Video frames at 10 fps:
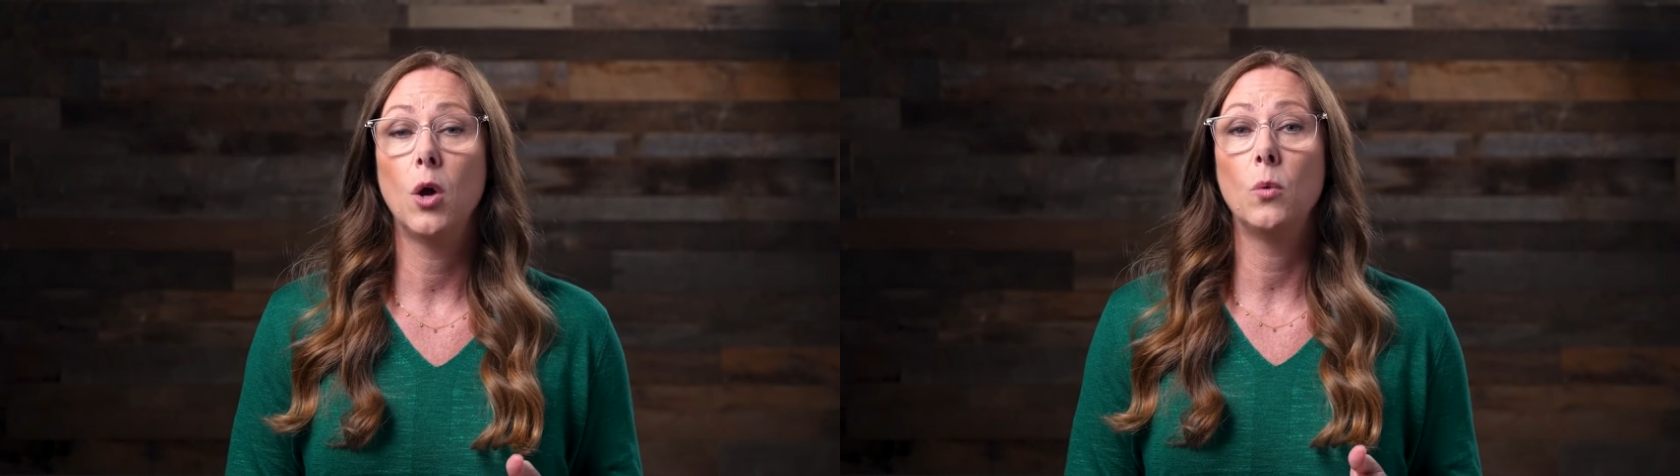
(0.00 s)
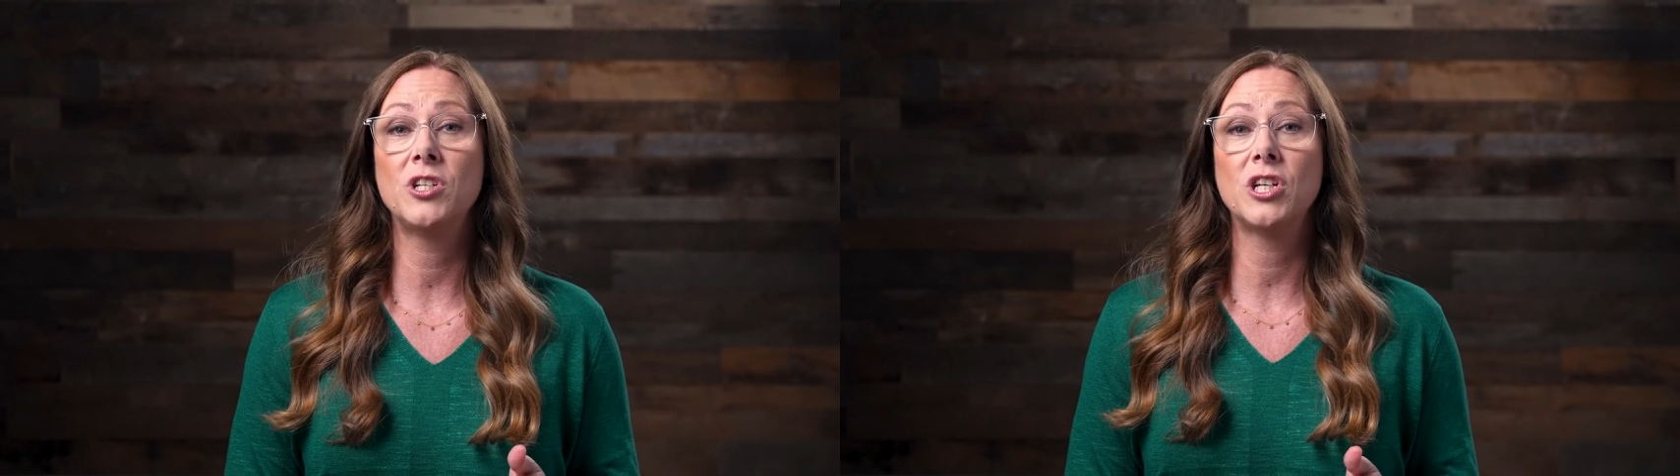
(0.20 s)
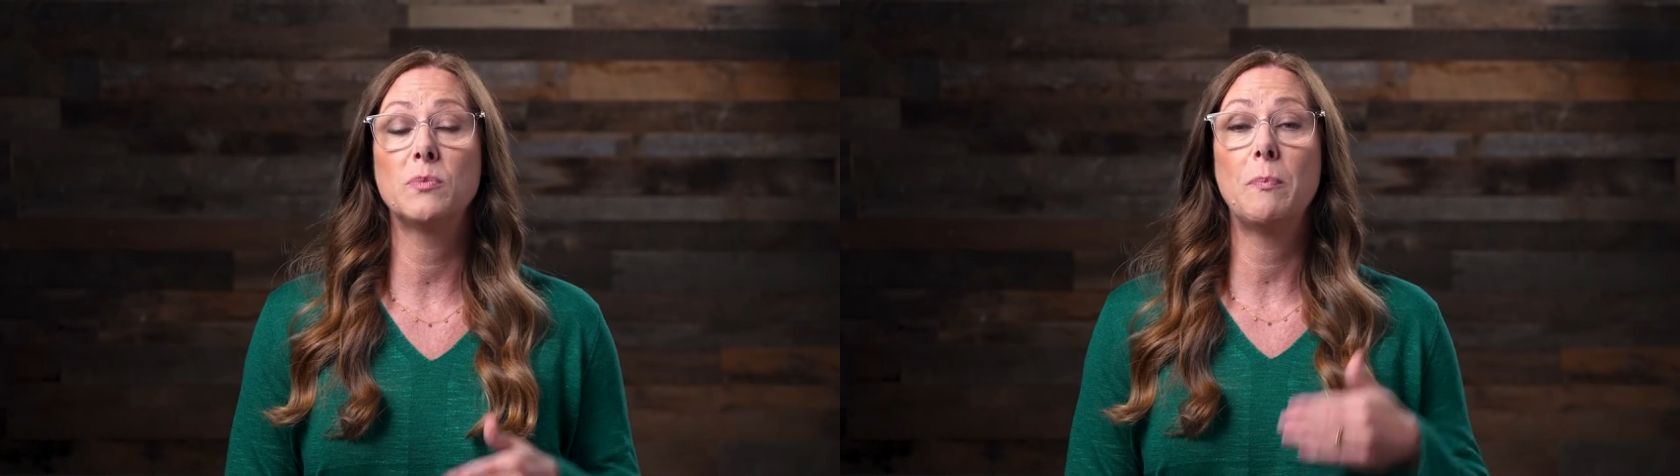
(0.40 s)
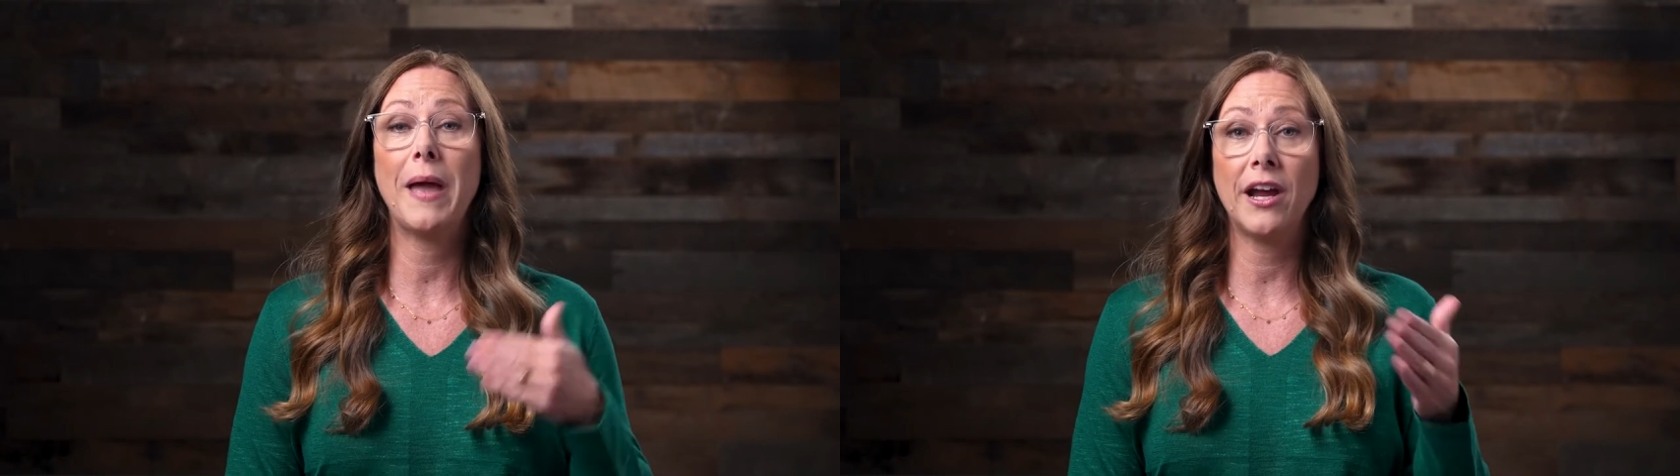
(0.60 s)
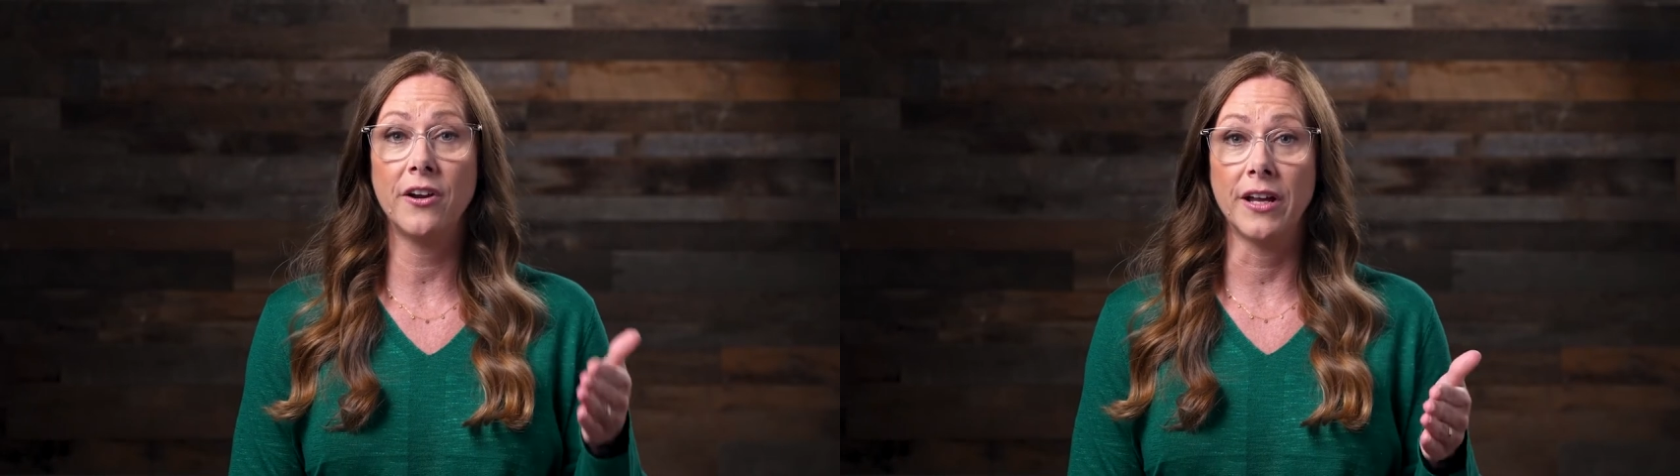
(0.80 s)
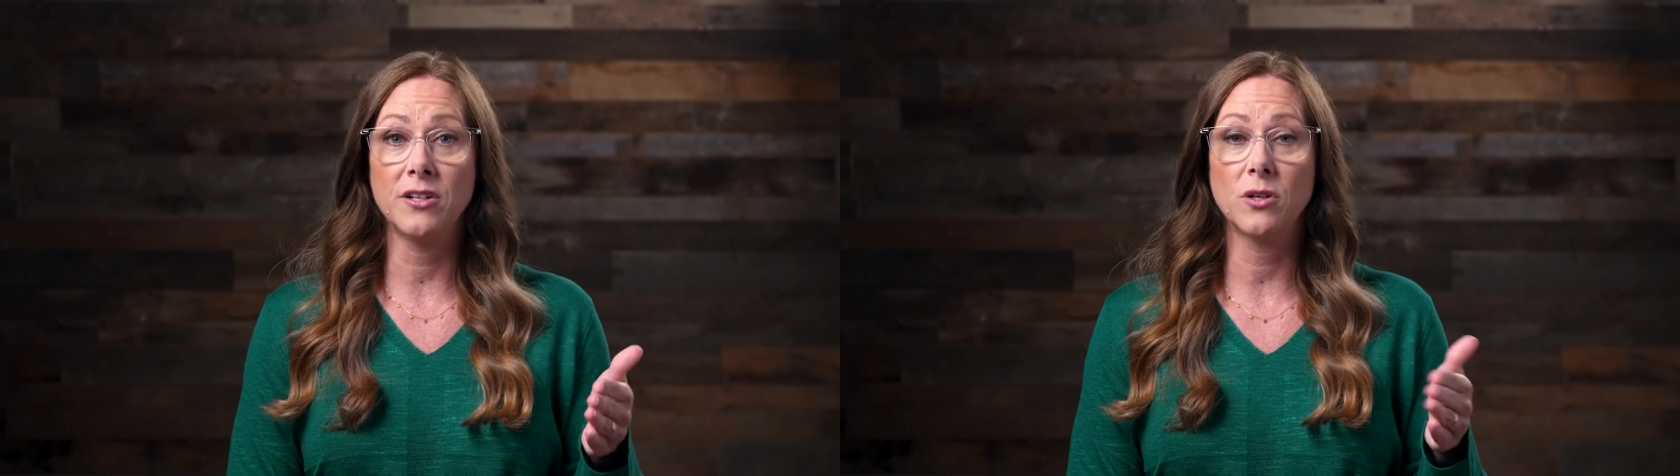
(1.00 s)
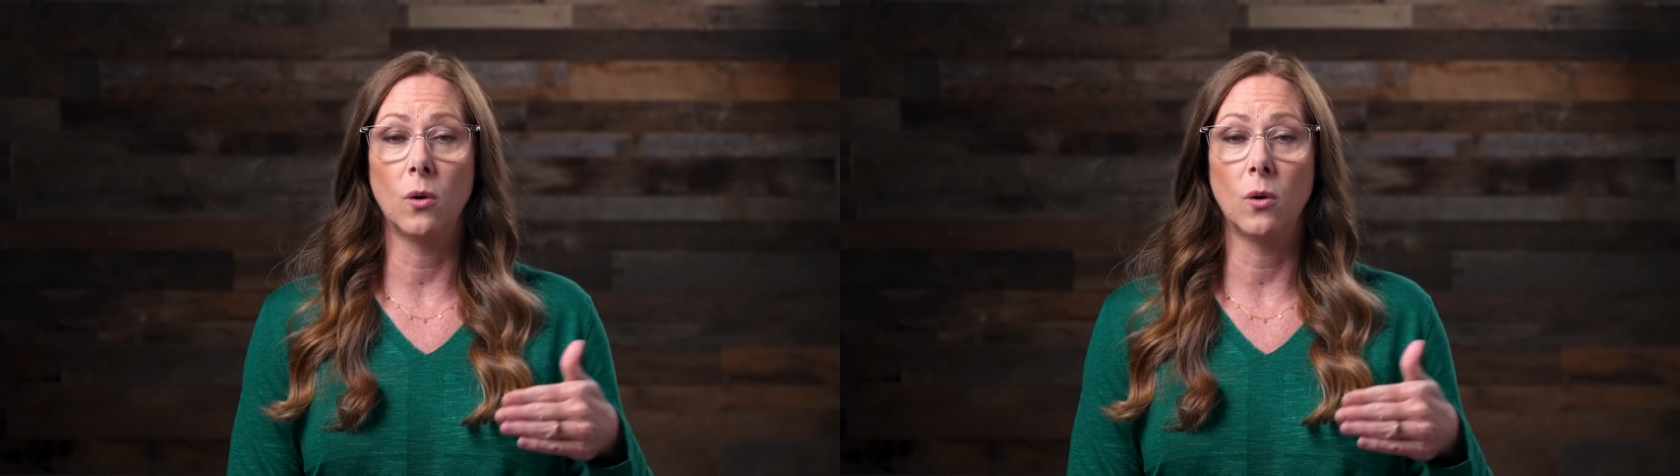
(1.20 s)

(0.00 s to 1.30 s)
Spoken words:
which is parent